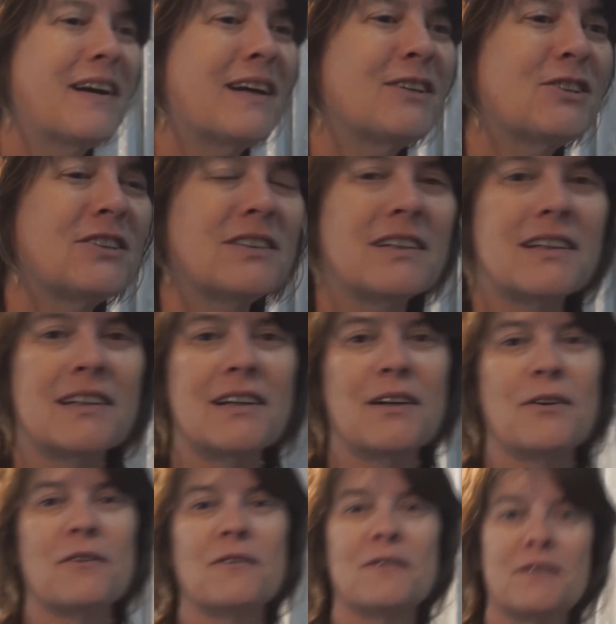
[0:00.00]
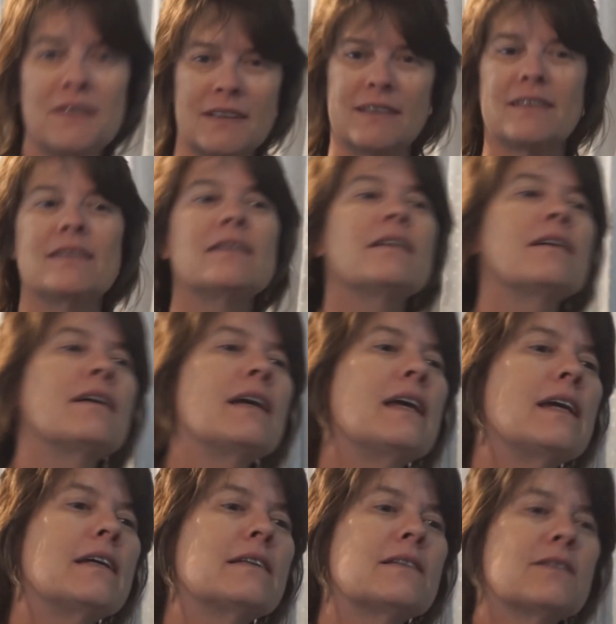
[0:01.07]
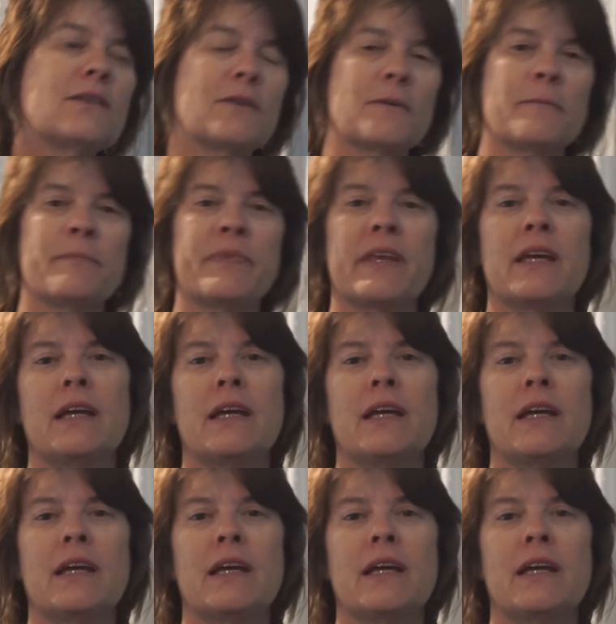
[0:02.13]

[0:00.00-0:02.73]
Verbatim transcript: okay, she's going to go eat, so...